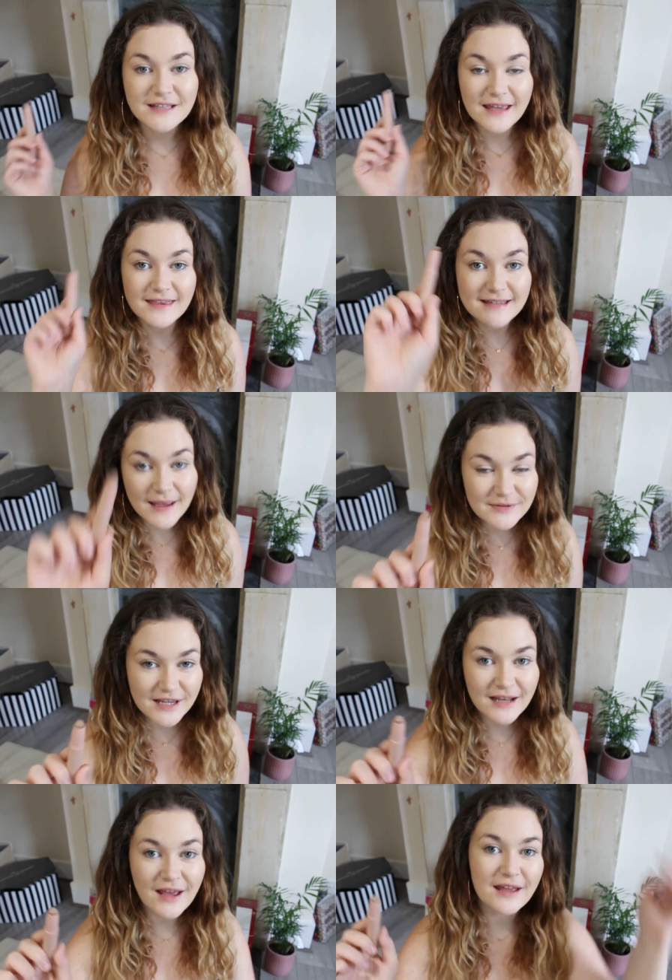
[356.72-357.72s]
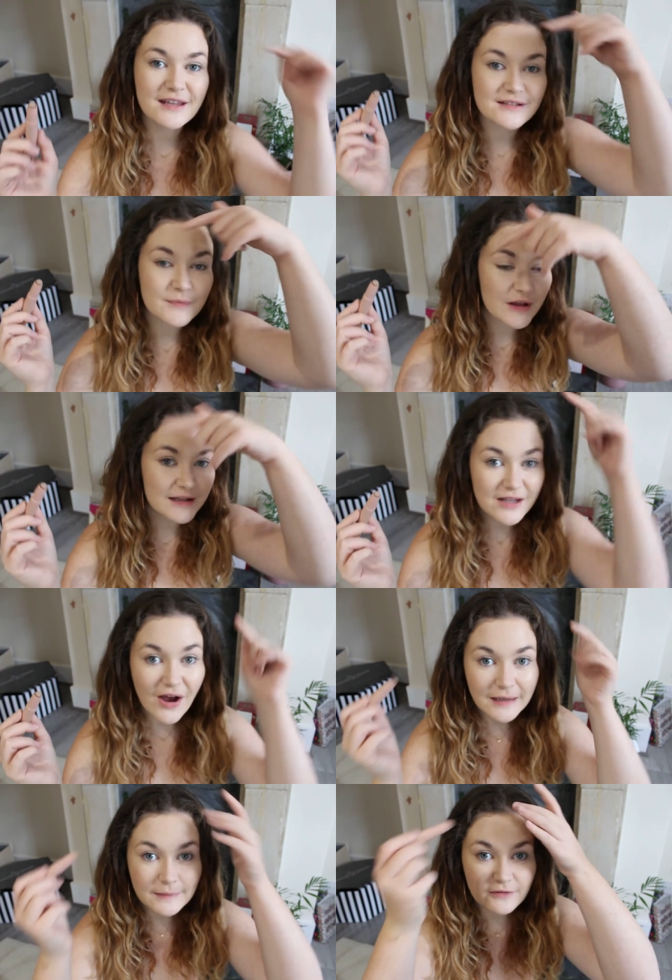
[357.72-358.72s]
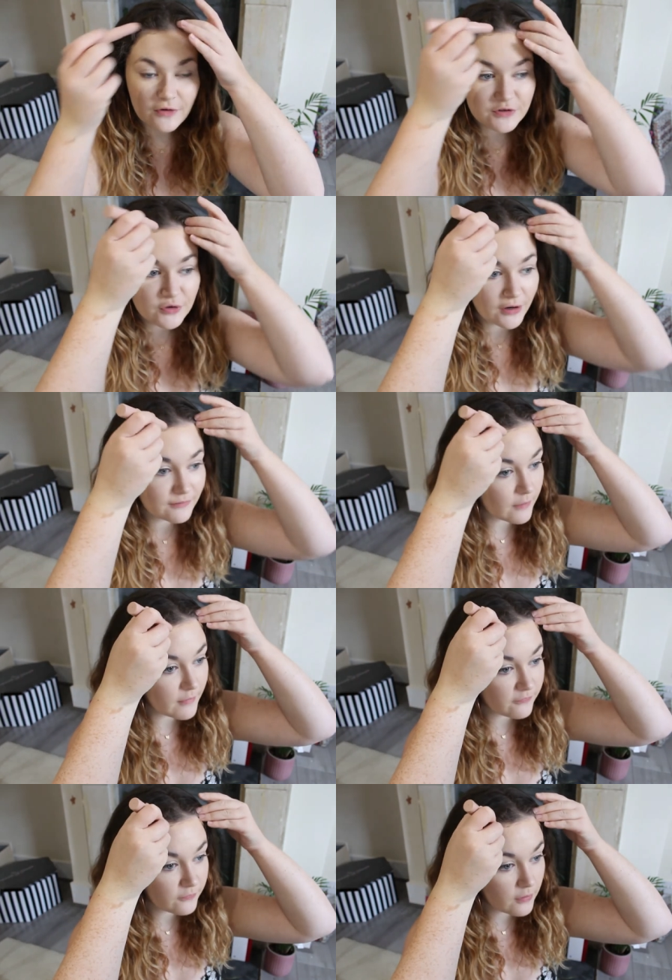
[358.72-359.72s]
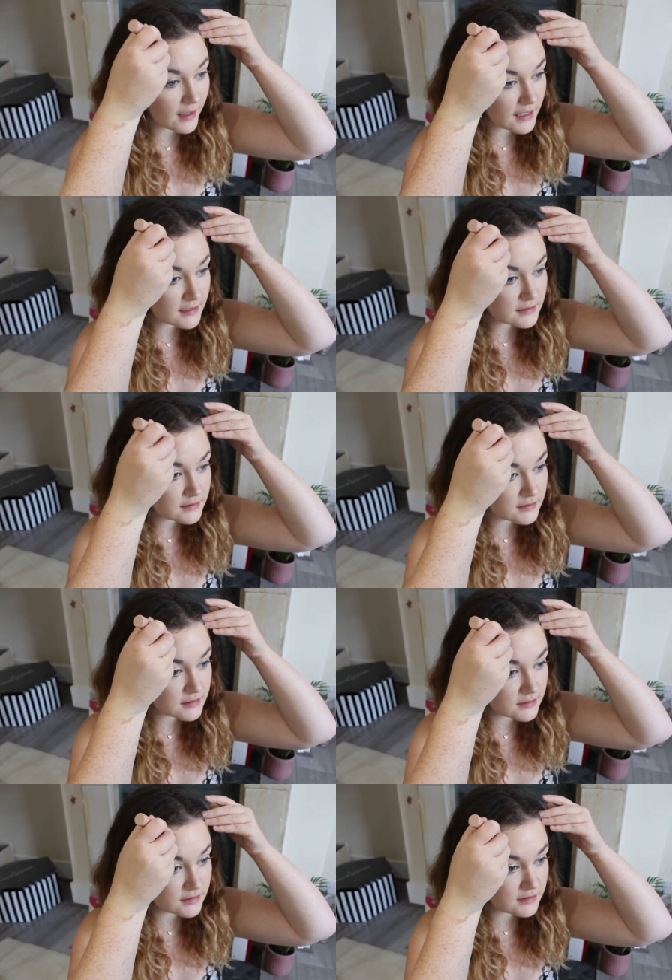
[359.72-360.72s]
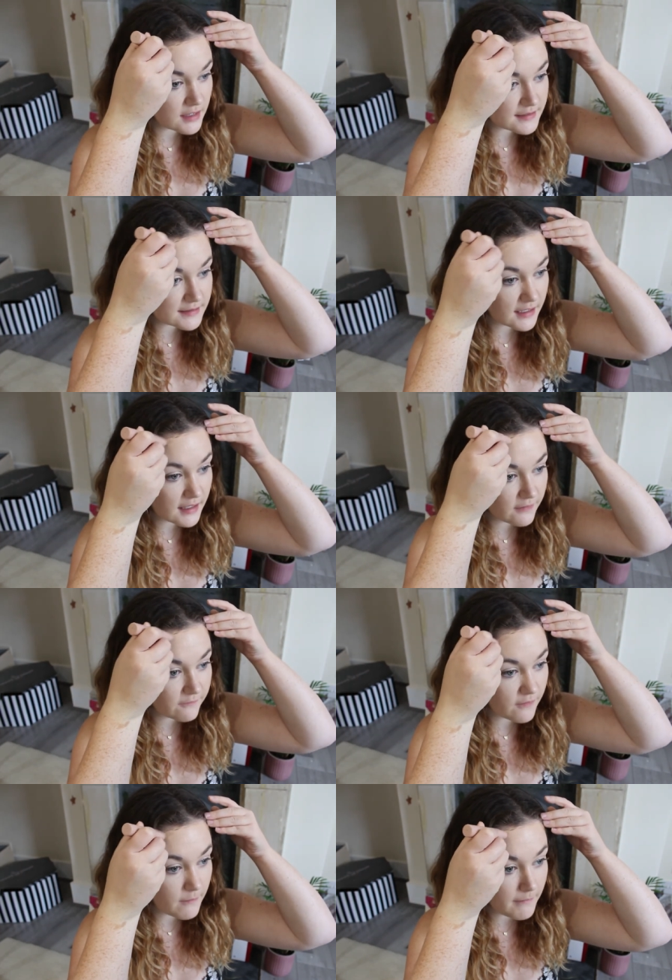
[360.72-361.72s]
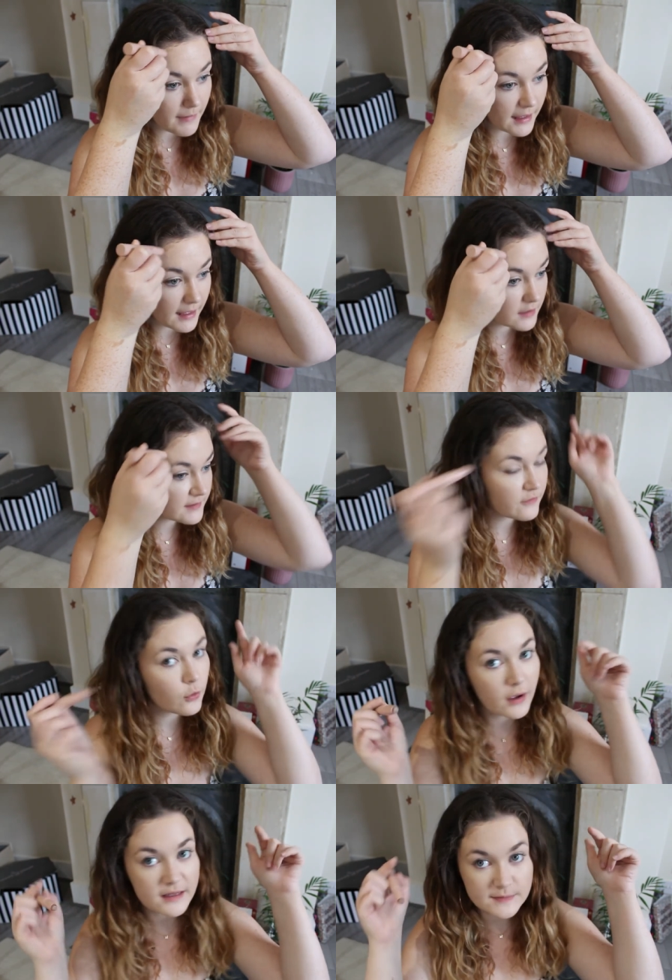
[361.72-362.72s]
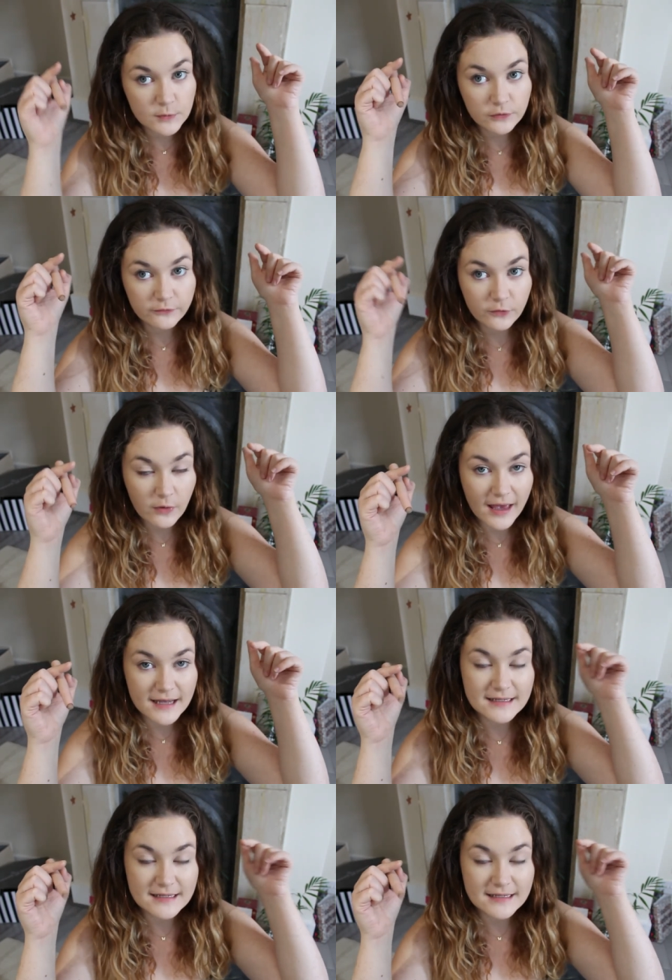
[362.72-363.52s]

Taking the same shade, I'm going to just put a tiny bit of contouring around my forehead. This, for me, because I have quite a small forehead,